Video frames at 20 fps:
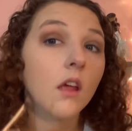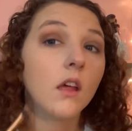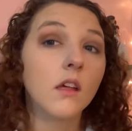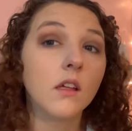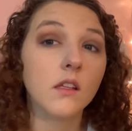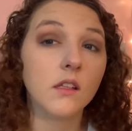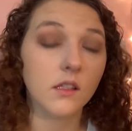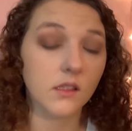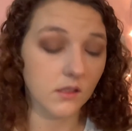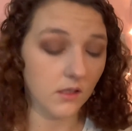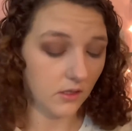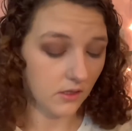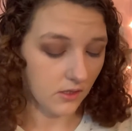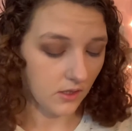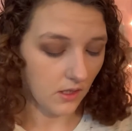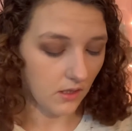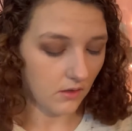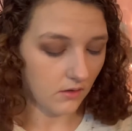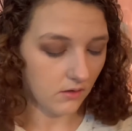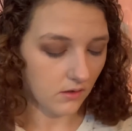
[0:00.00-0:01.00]
These
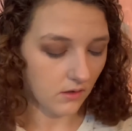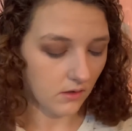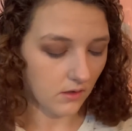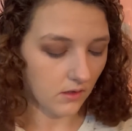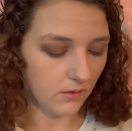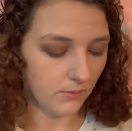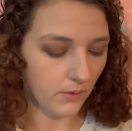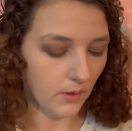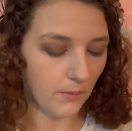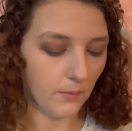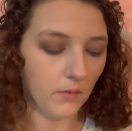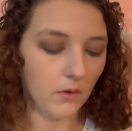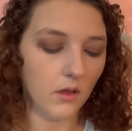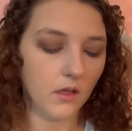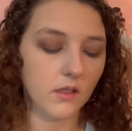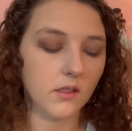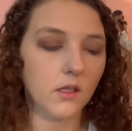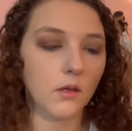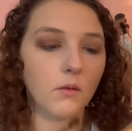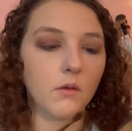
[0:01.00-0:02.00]
eyeshadows aren't as purple
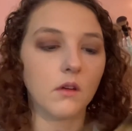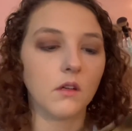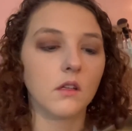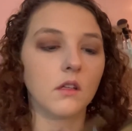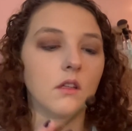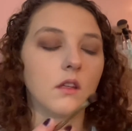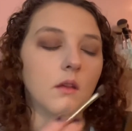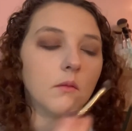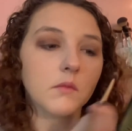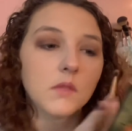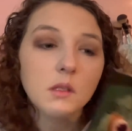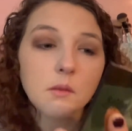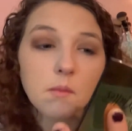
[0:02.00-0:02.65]
as I wanted them to